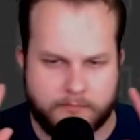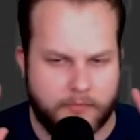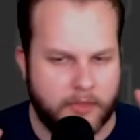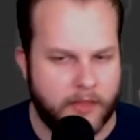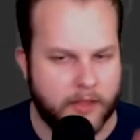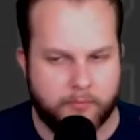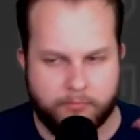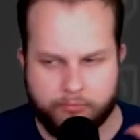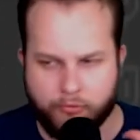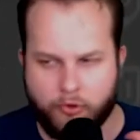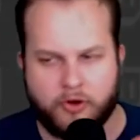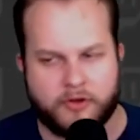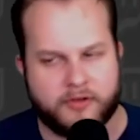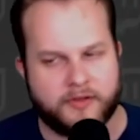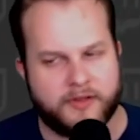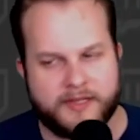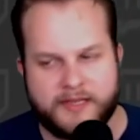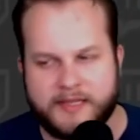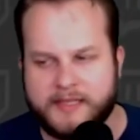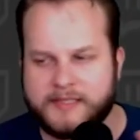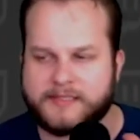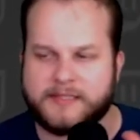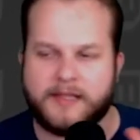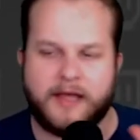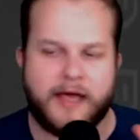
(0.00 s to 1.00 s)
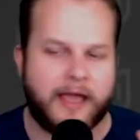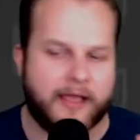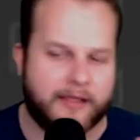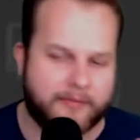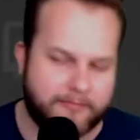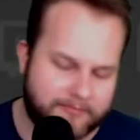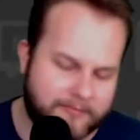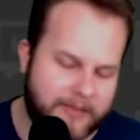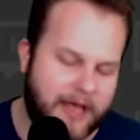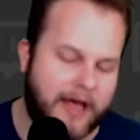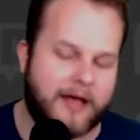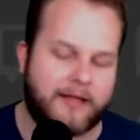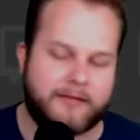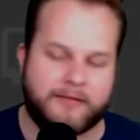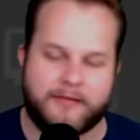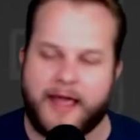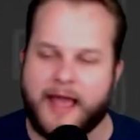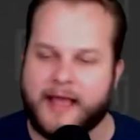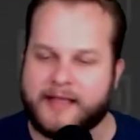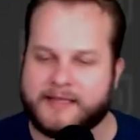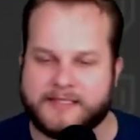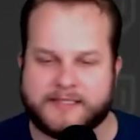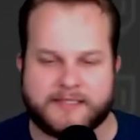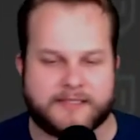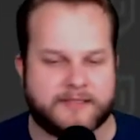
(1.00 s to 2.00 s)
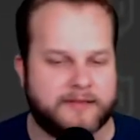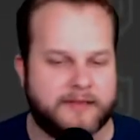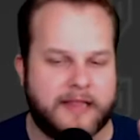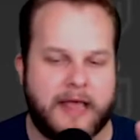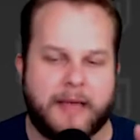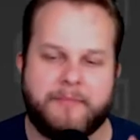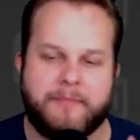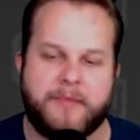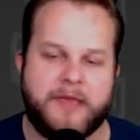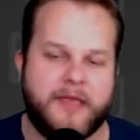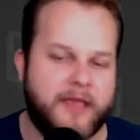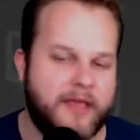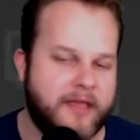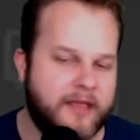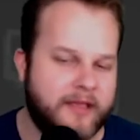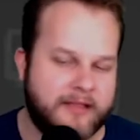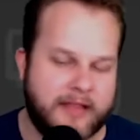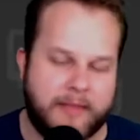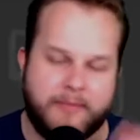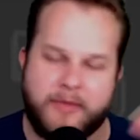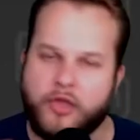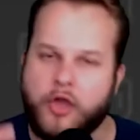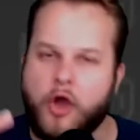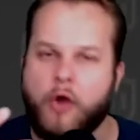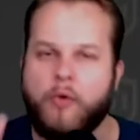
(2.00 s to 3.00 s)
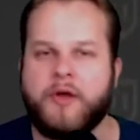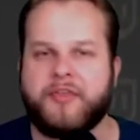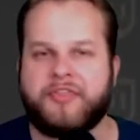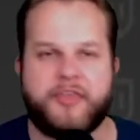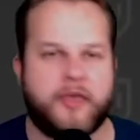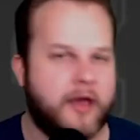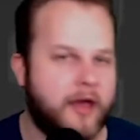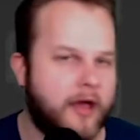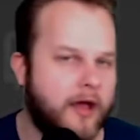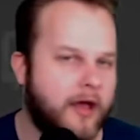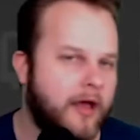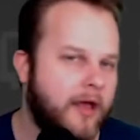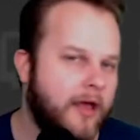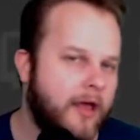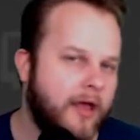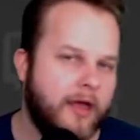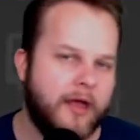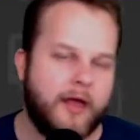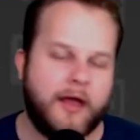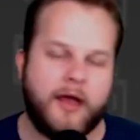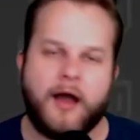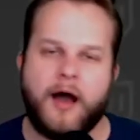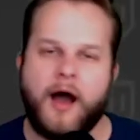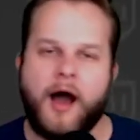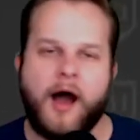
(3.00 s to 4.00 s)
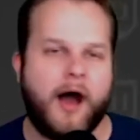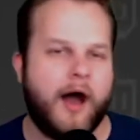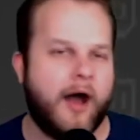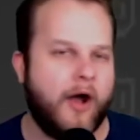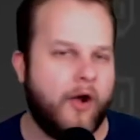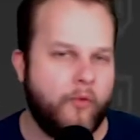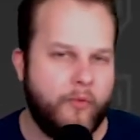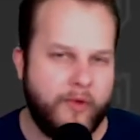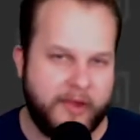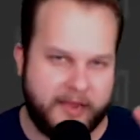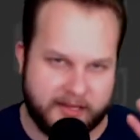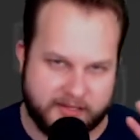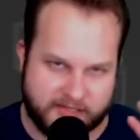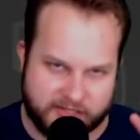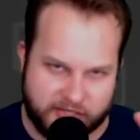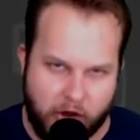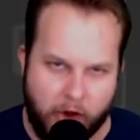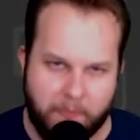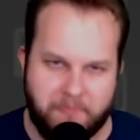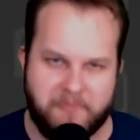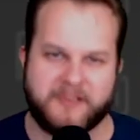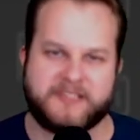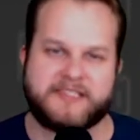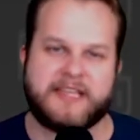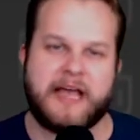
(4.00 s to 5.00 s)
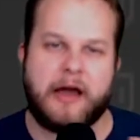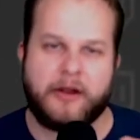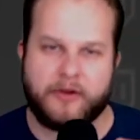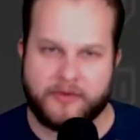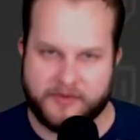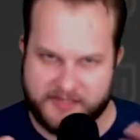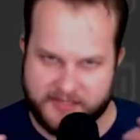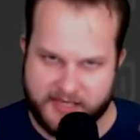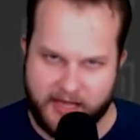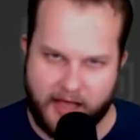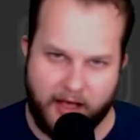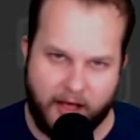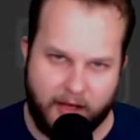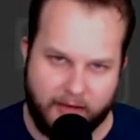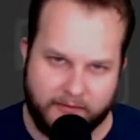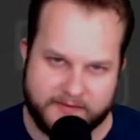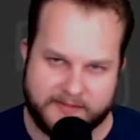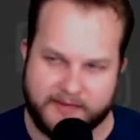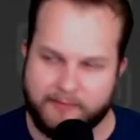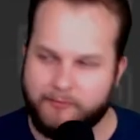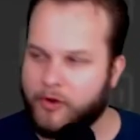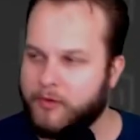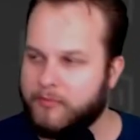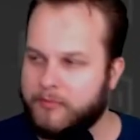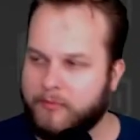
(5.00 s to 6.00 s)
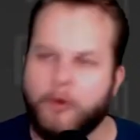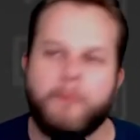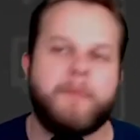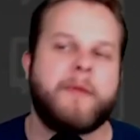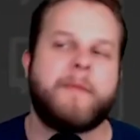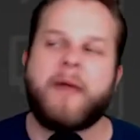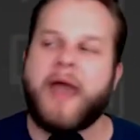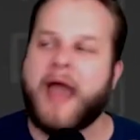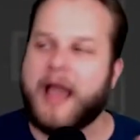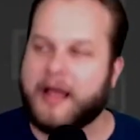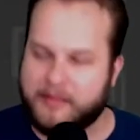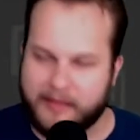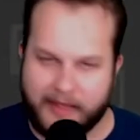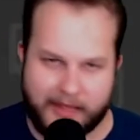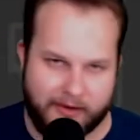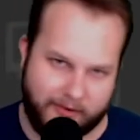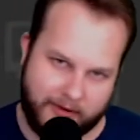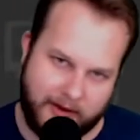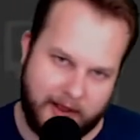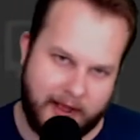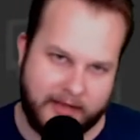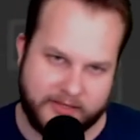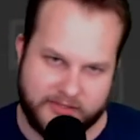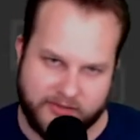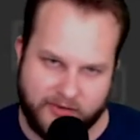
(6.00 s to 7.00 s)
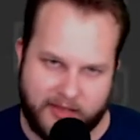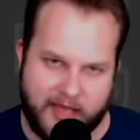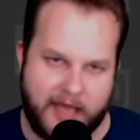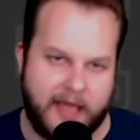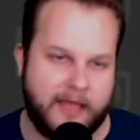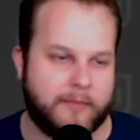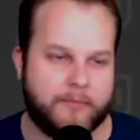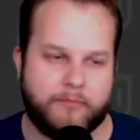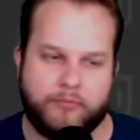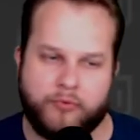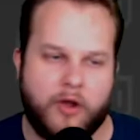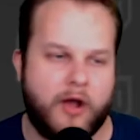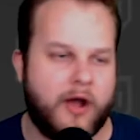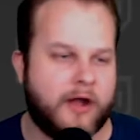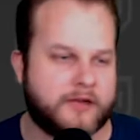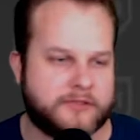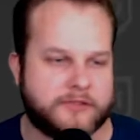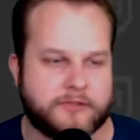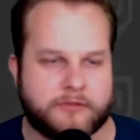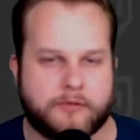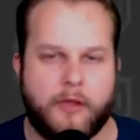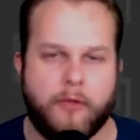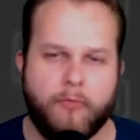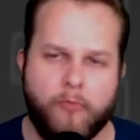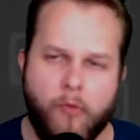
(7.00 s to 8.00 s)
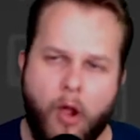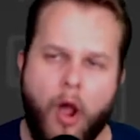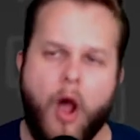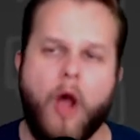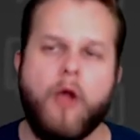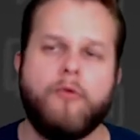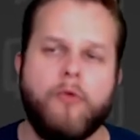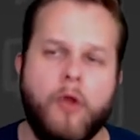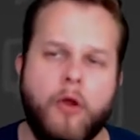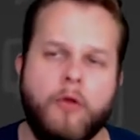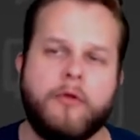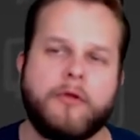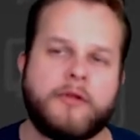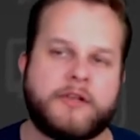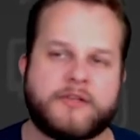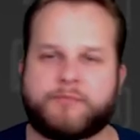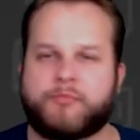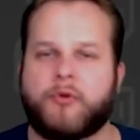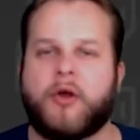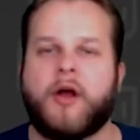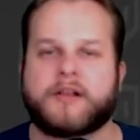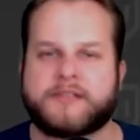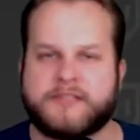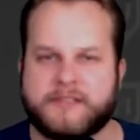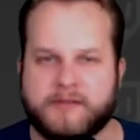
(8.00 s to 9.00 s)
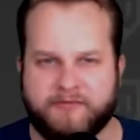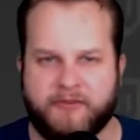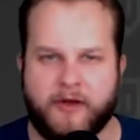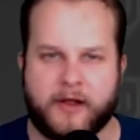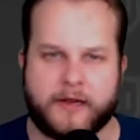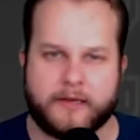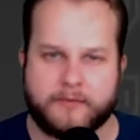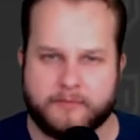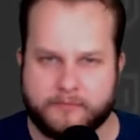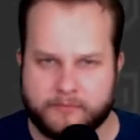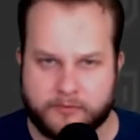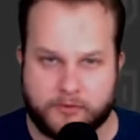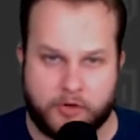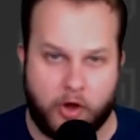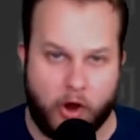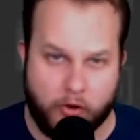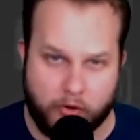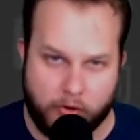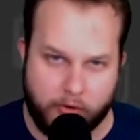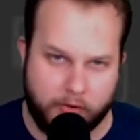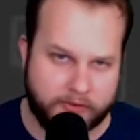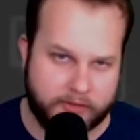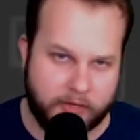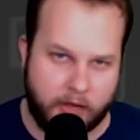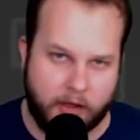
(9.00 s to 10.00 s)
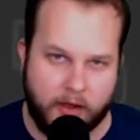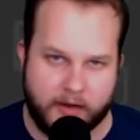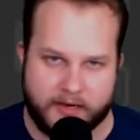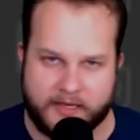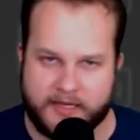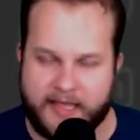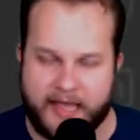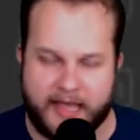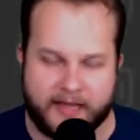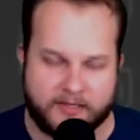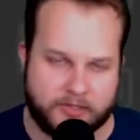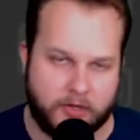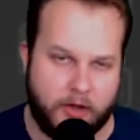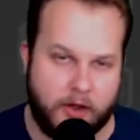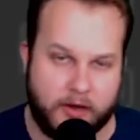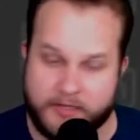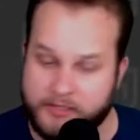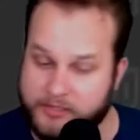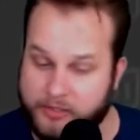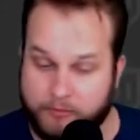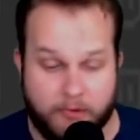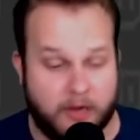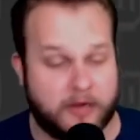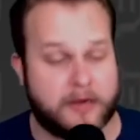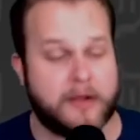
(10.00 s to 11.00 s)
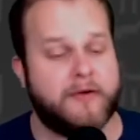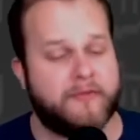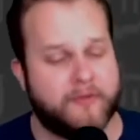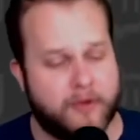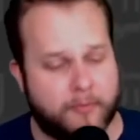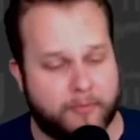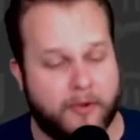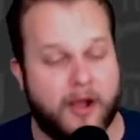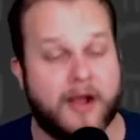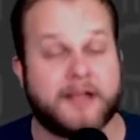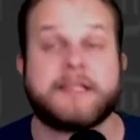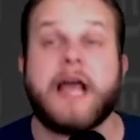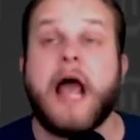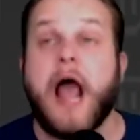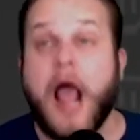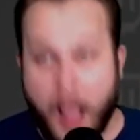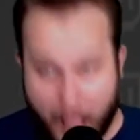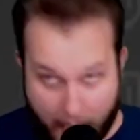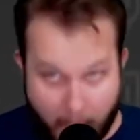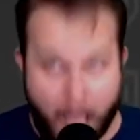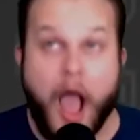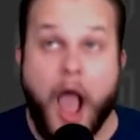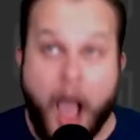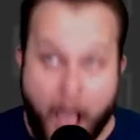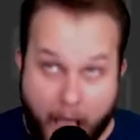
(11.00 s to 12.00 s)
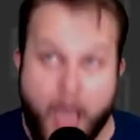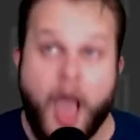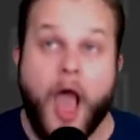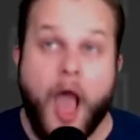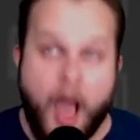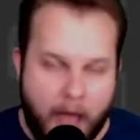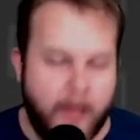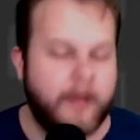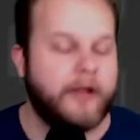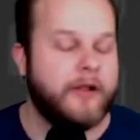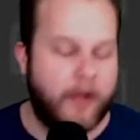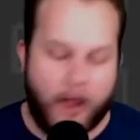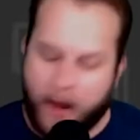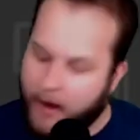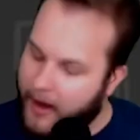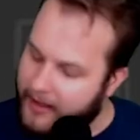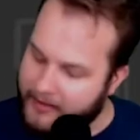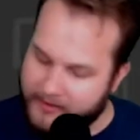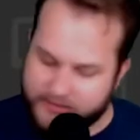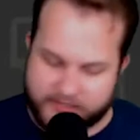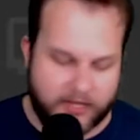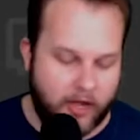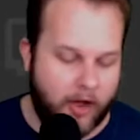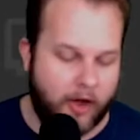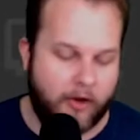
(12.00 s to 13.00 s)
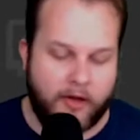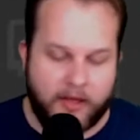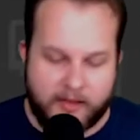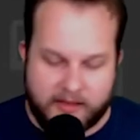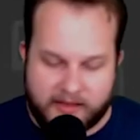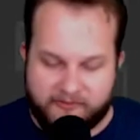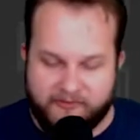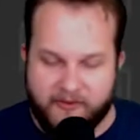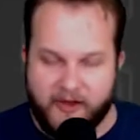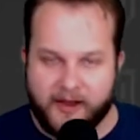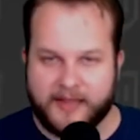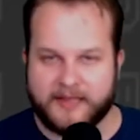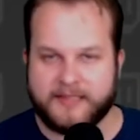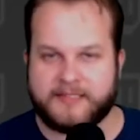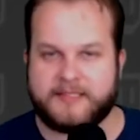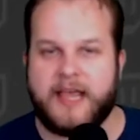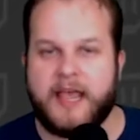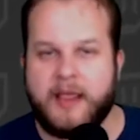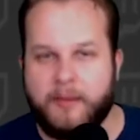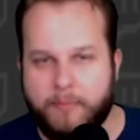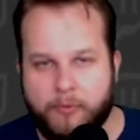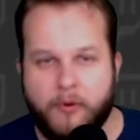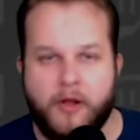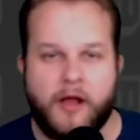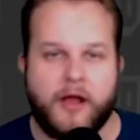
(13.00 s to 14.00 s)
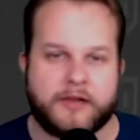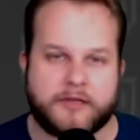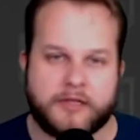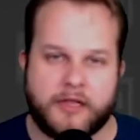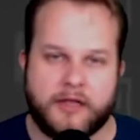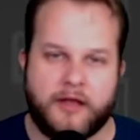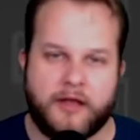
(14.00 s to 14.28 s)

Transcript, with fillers: Brooklyn, he's like, Lex, let me go with you. We could scope this out ourselves, and we'll be back later, guys, okay? And Bronx is like, because Bronx is a fucking gargoyle dog. He can't talk. He's like, "Go over, Bronx." All right, let's go. They fucking take Bronx